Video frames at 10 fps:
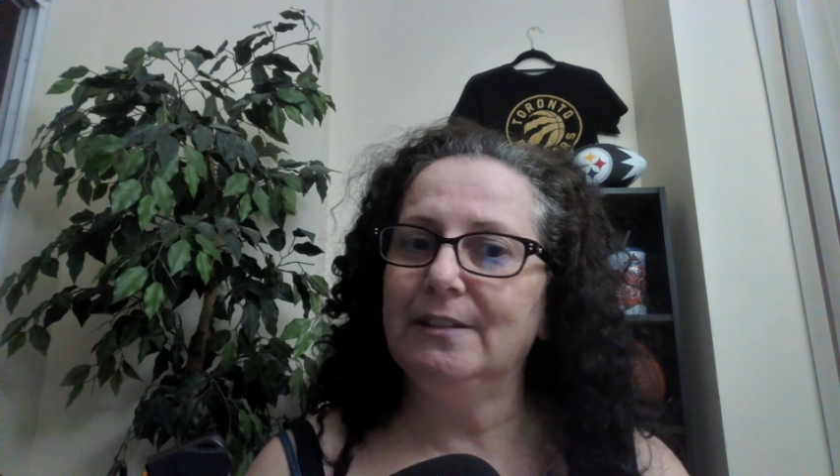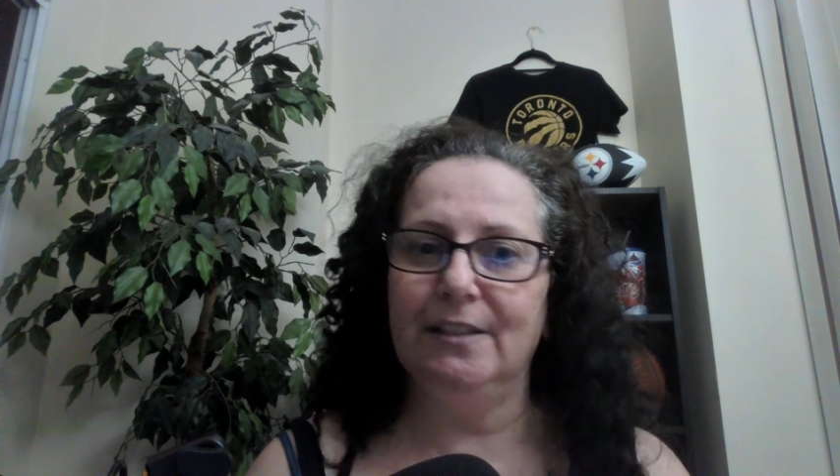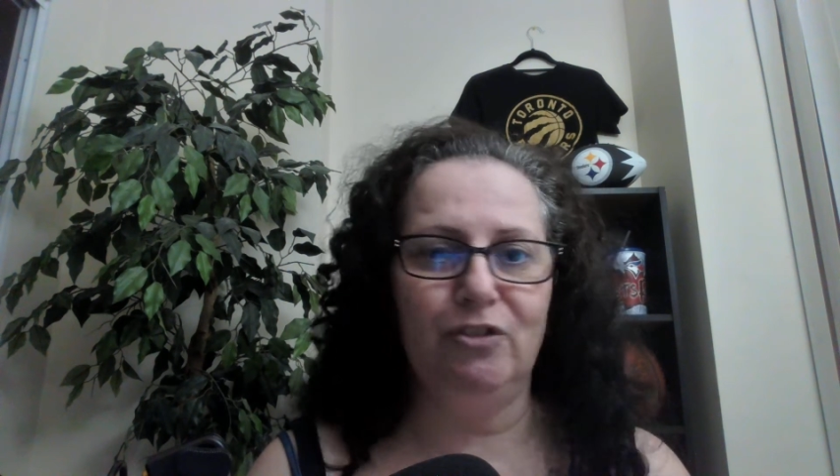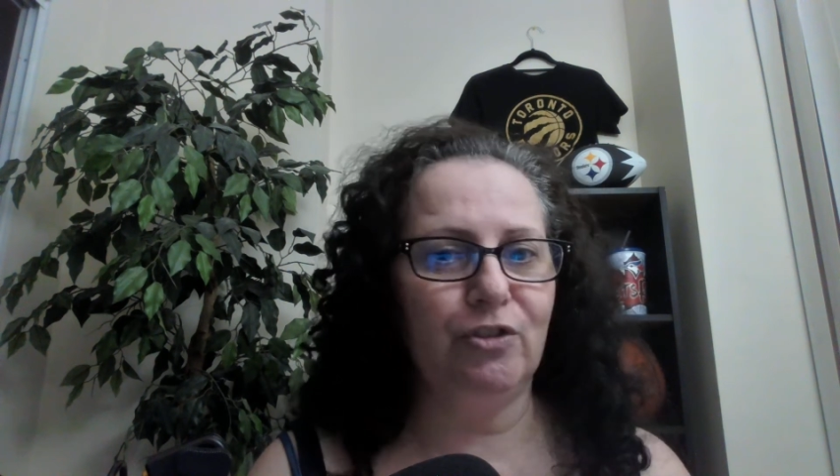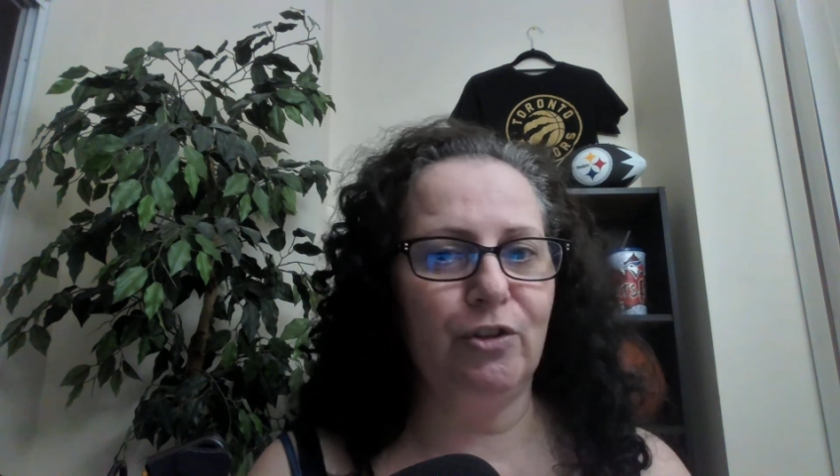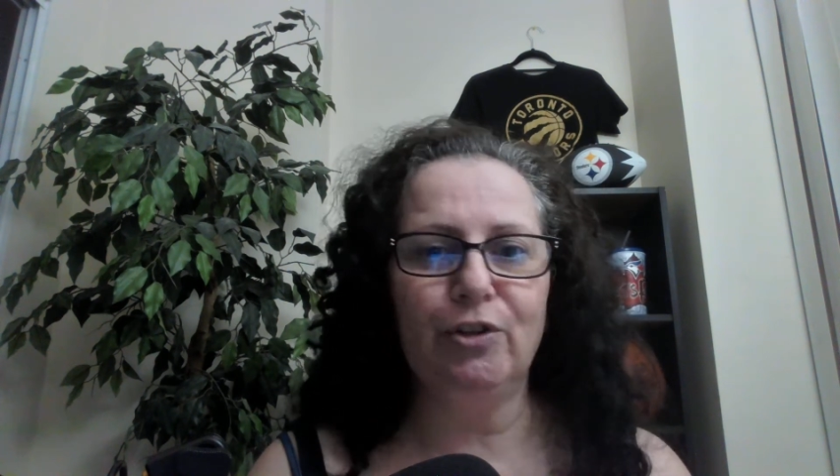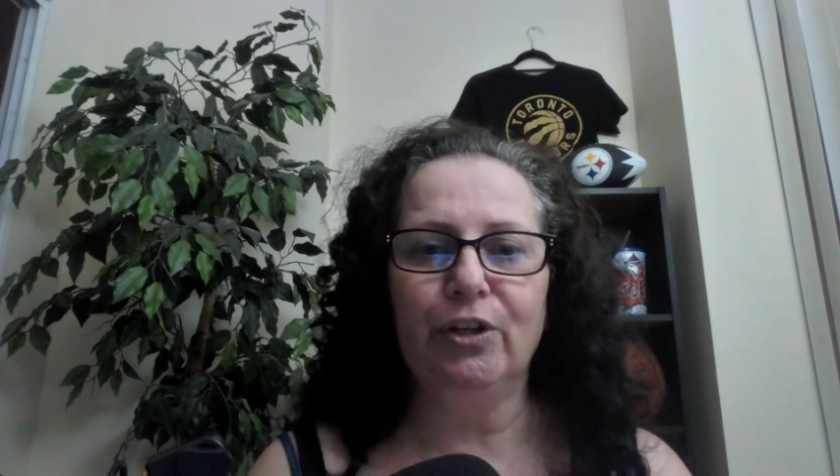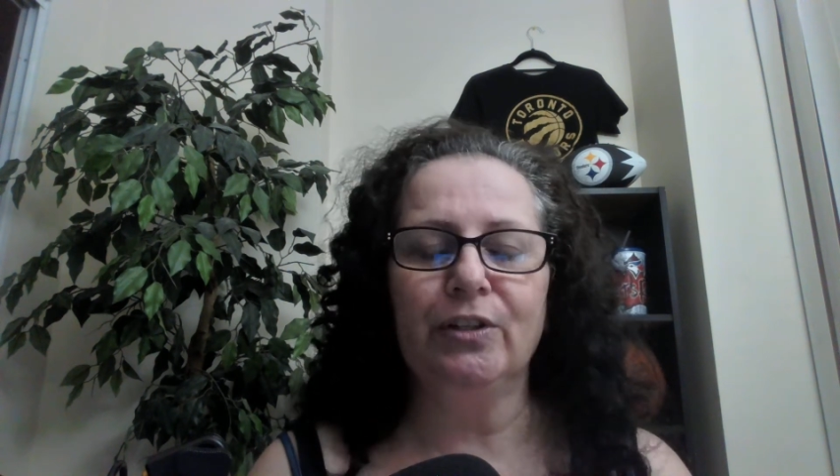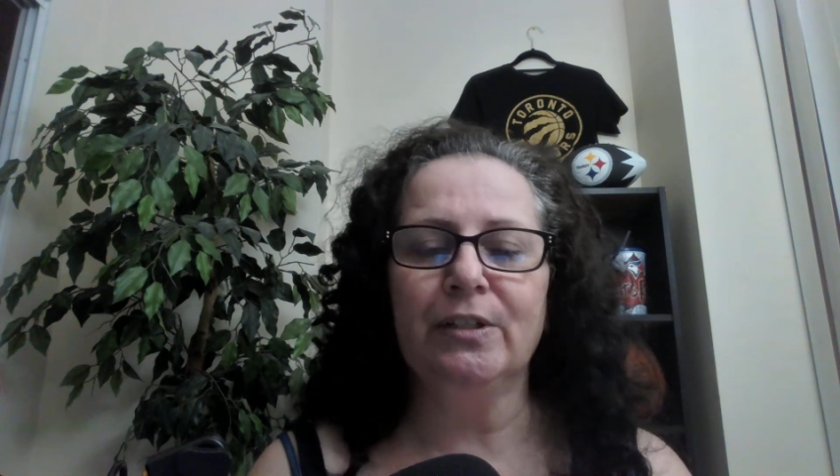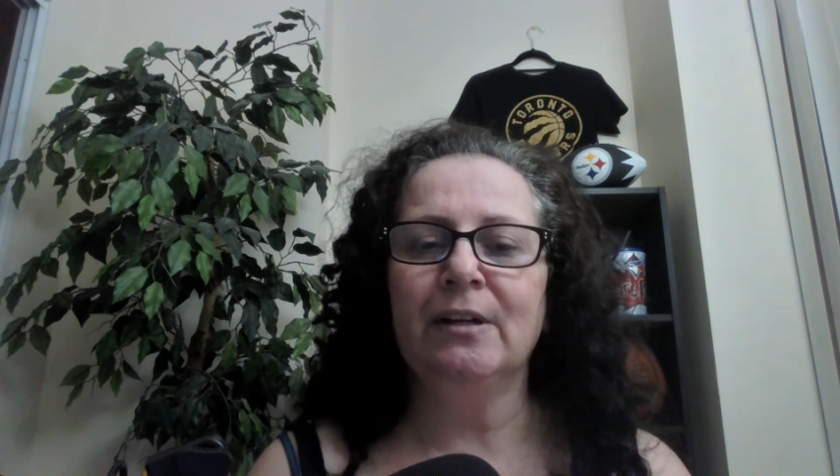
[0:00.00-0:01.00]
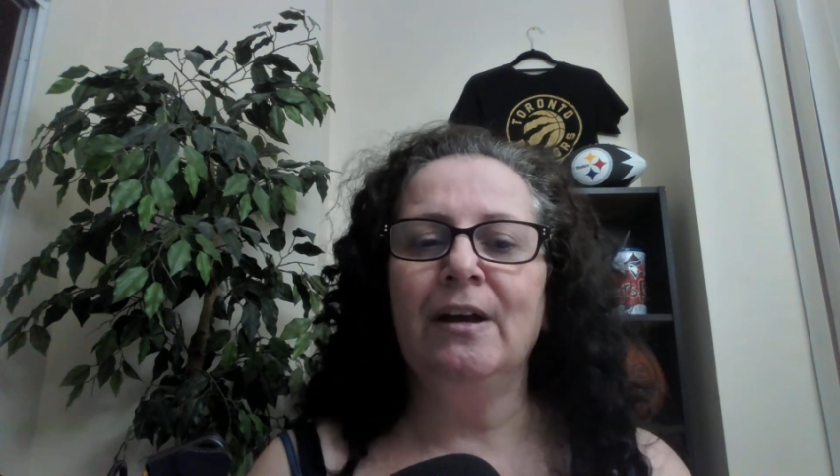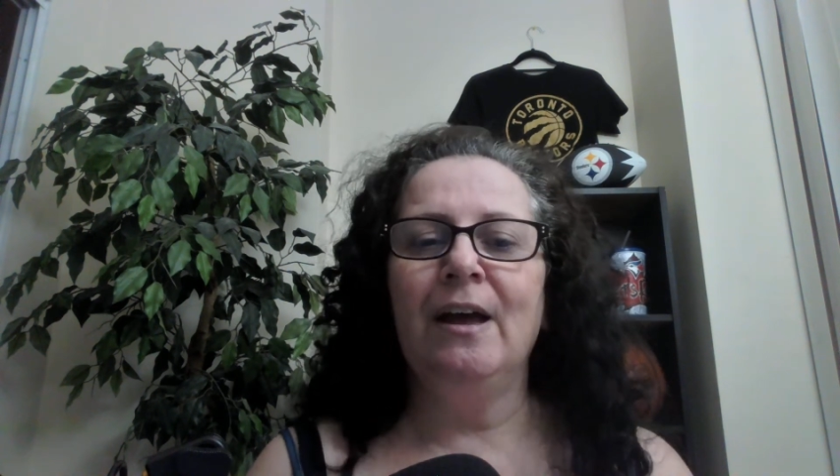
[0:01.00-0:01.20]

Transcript: dish the dirt.